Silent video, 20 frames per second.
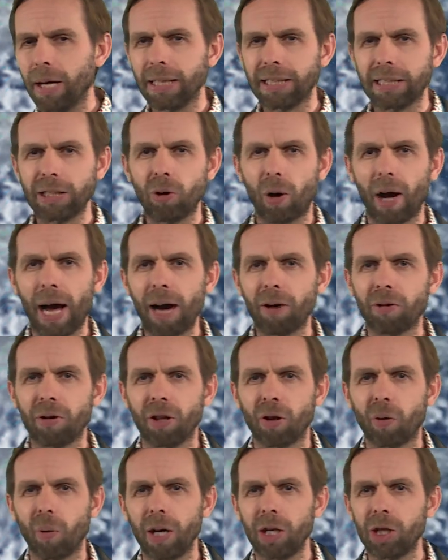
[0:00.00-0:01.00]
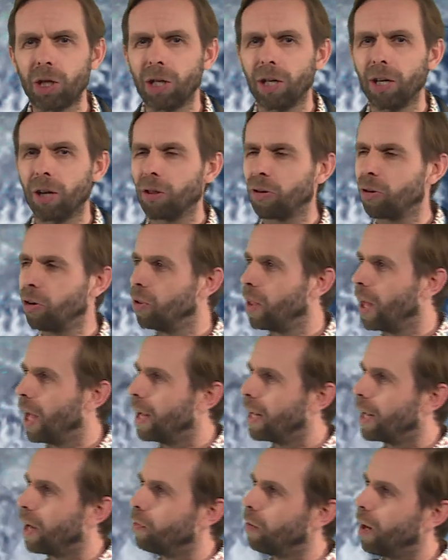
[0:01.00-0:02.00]
bursts not out of the question through
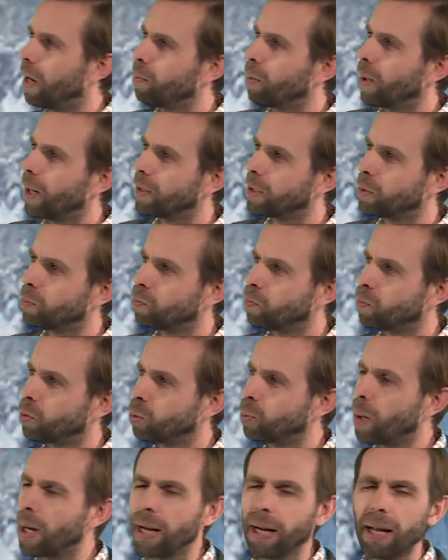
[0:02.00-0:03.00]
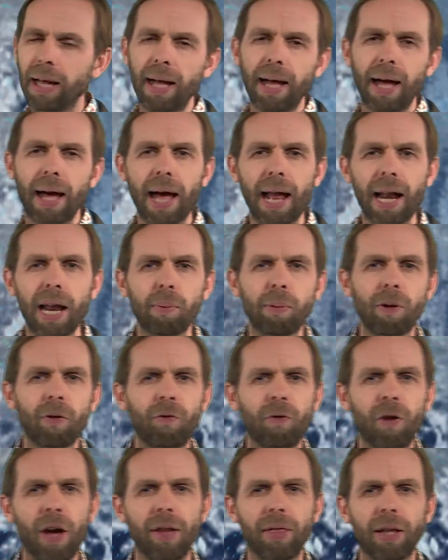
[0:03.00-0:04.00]
there, and that rain perhaps spreading a little
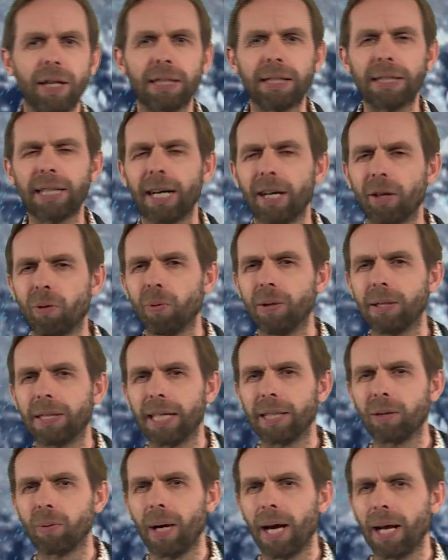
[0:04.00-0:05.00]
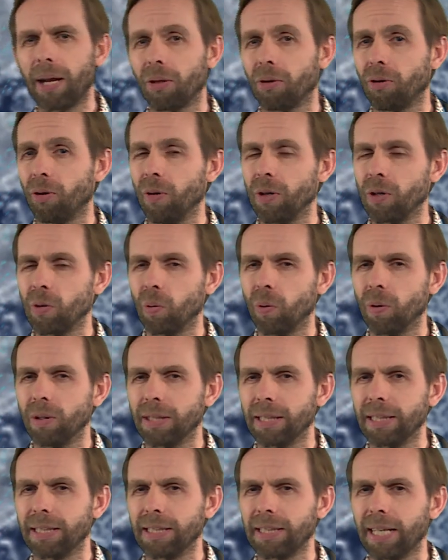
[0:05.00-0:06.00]
bit further southwards as we head through in
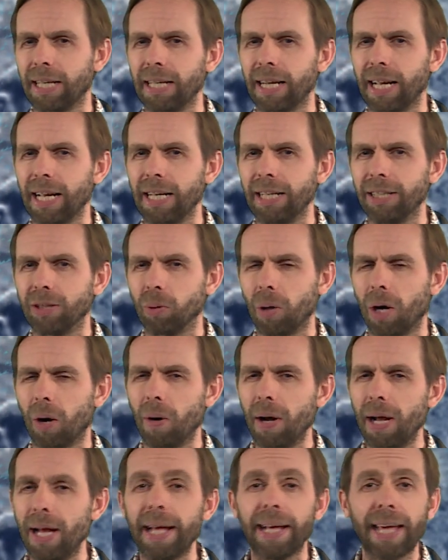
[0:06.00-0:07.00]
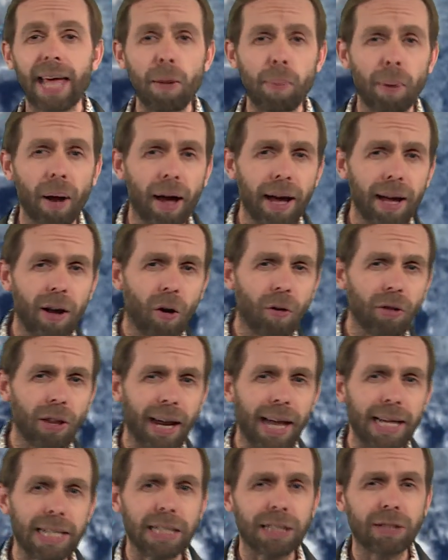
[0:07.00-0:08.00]
towards Sunday as well. Keep an eye on
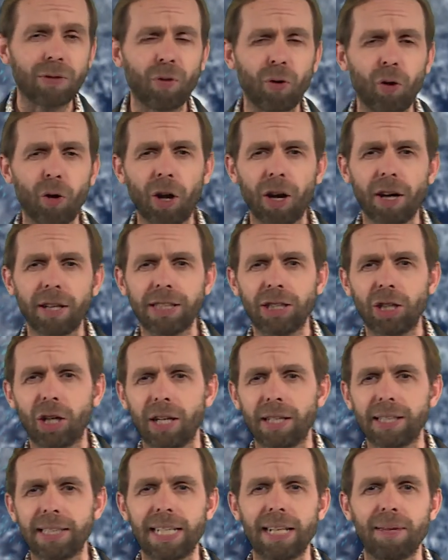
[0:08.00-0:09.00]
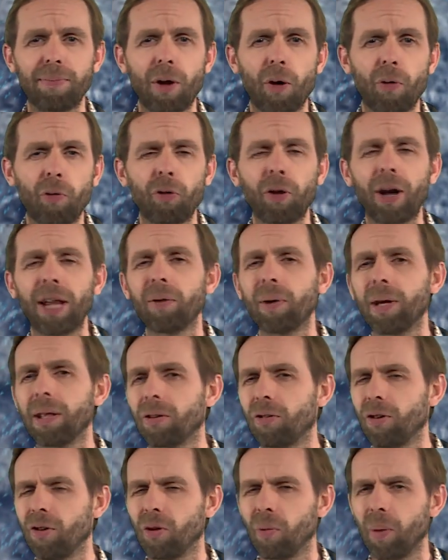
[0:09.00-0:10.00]
the latest forecast. You can see them right the way
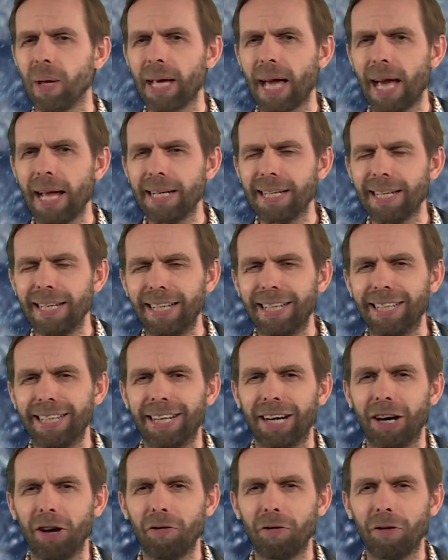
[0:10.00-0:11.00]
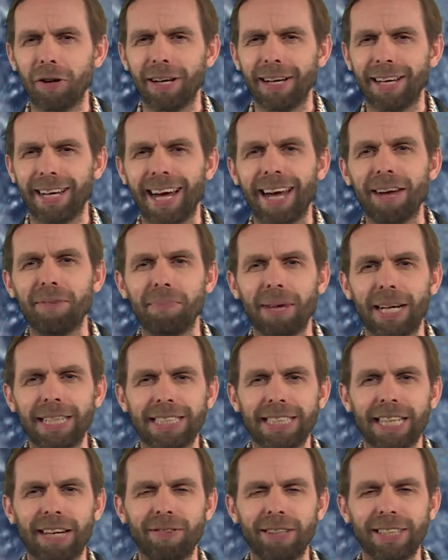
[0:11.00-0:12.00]
through the weekend over at
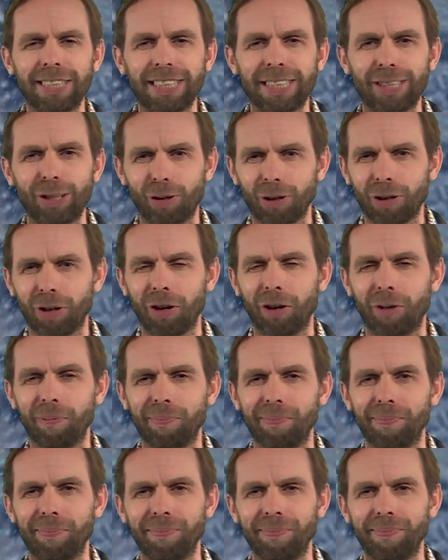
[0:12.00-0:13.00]
MetService.com.